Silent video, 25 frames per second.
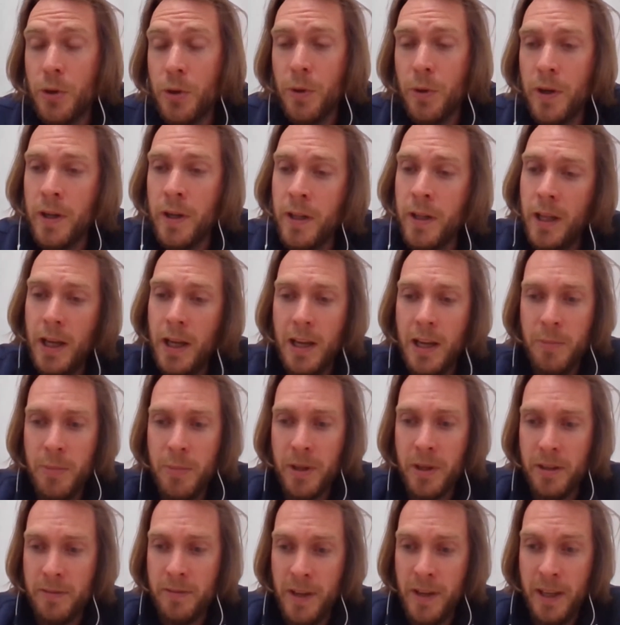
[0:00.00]
newer
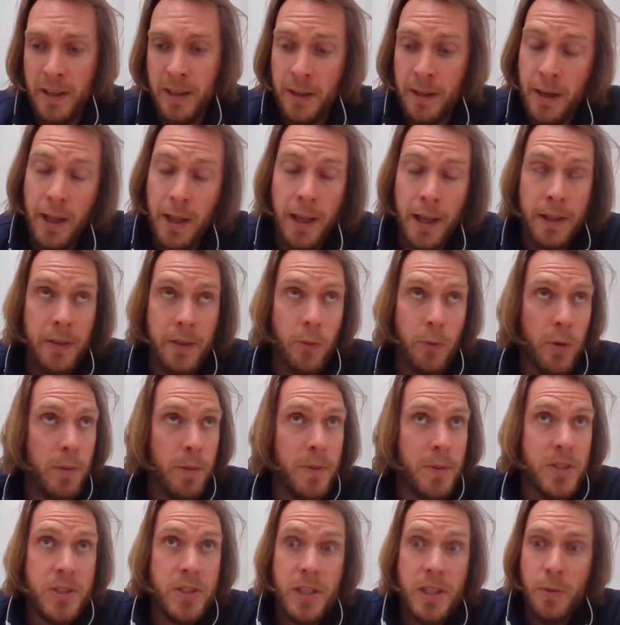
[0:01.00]
Olympic event like the
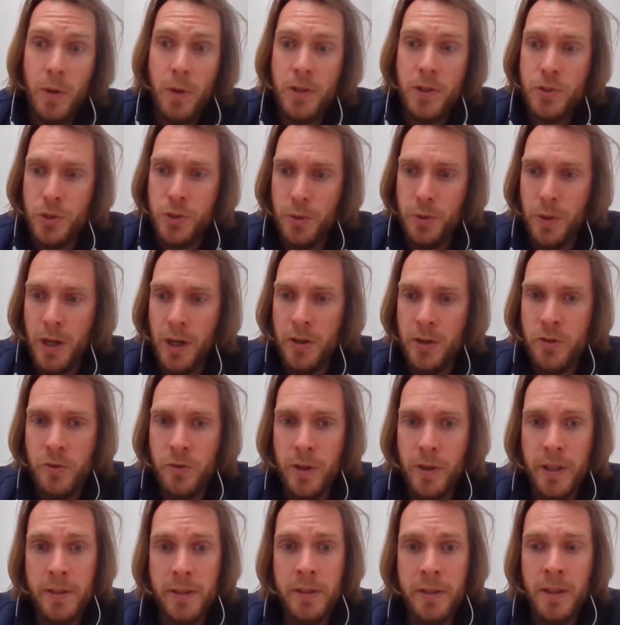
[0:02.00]
Women's C1
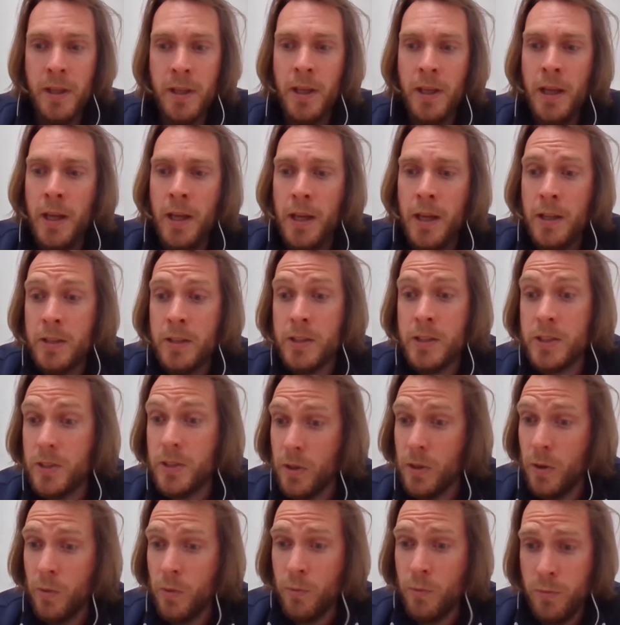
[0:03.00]
200,
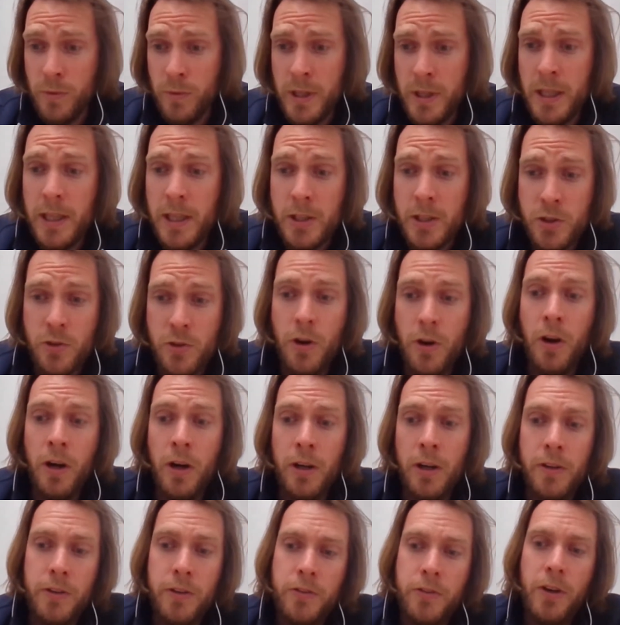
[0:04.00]
still really
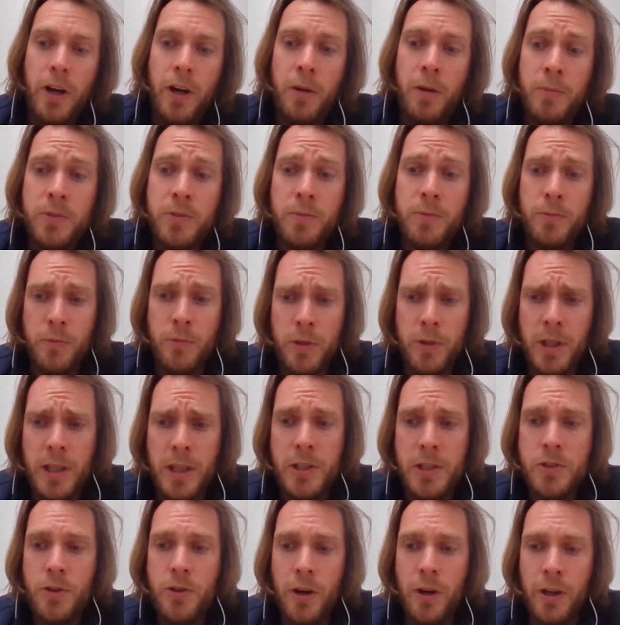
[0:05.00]
strong at the top, some
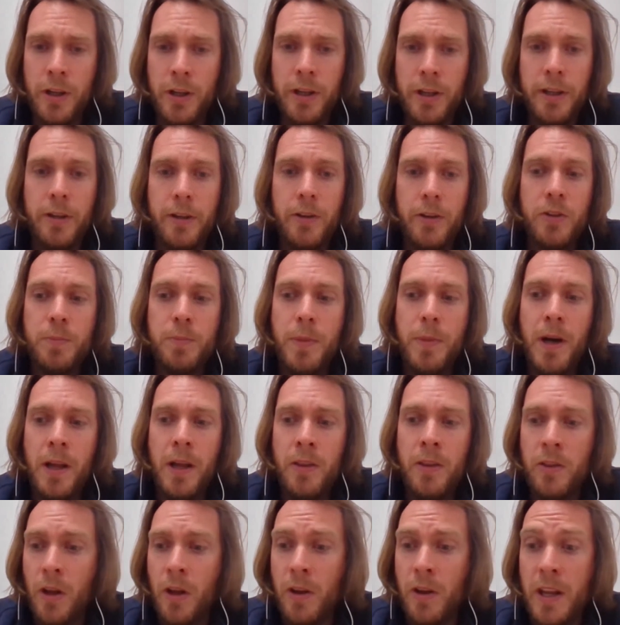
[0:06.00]
really strong girls,
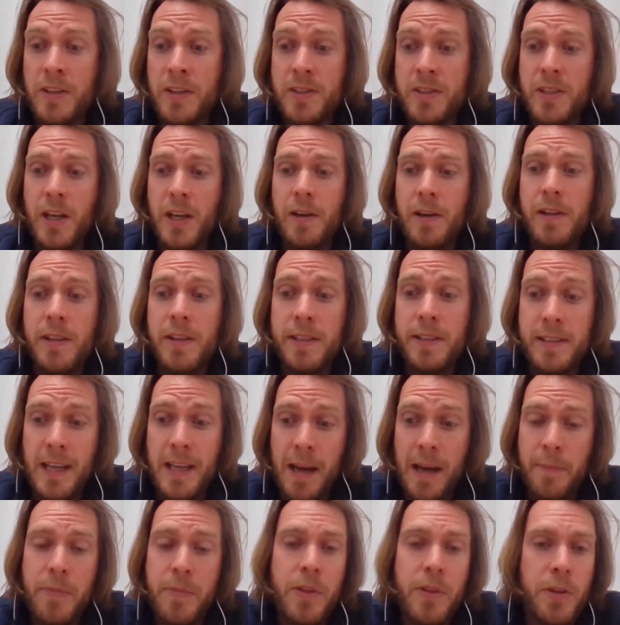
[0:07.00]
but not necessarily the
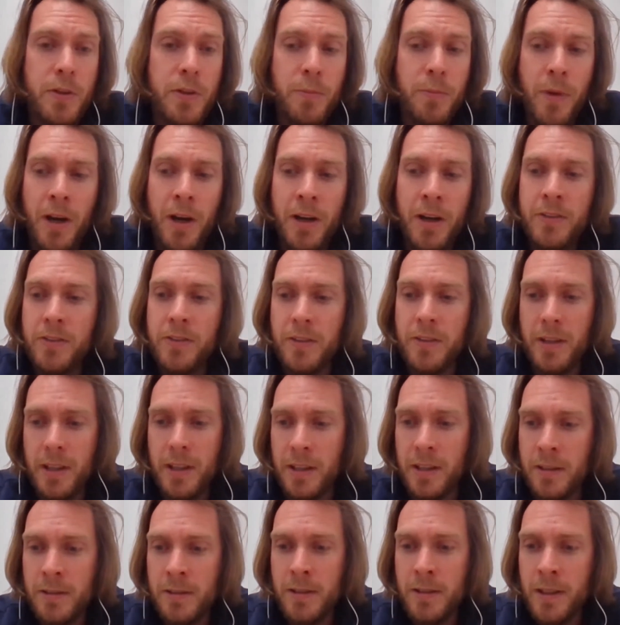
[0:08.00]
depth that you might
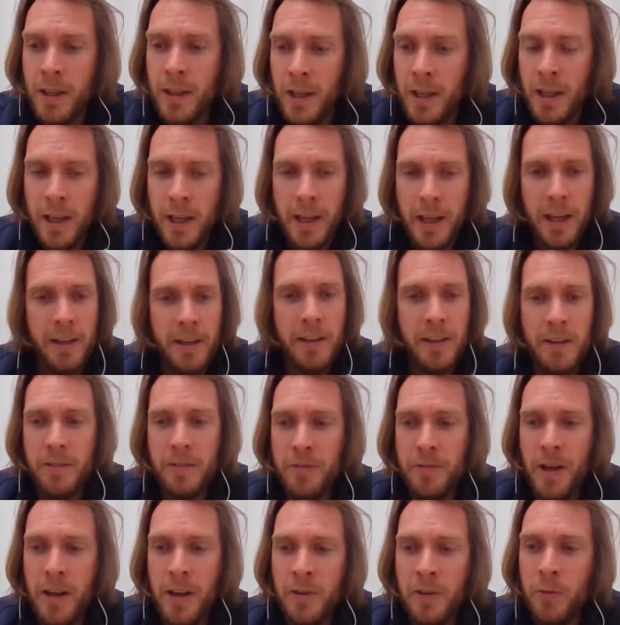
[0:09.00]
see in an
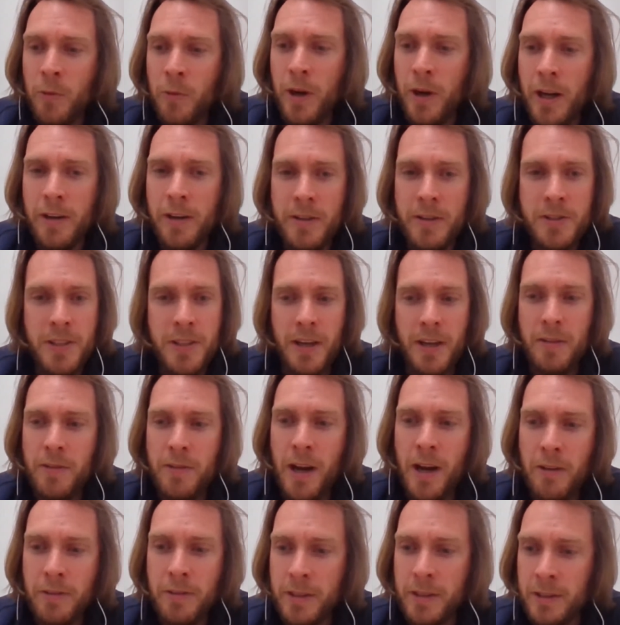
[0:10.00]
event where instead of
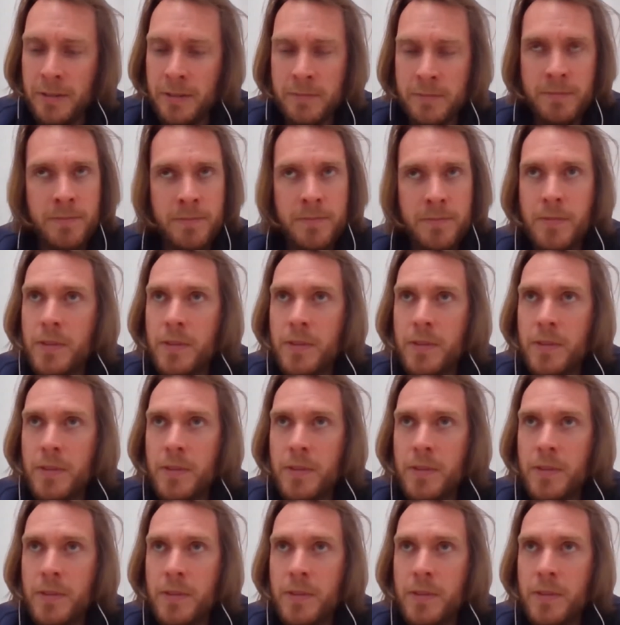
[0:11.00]
having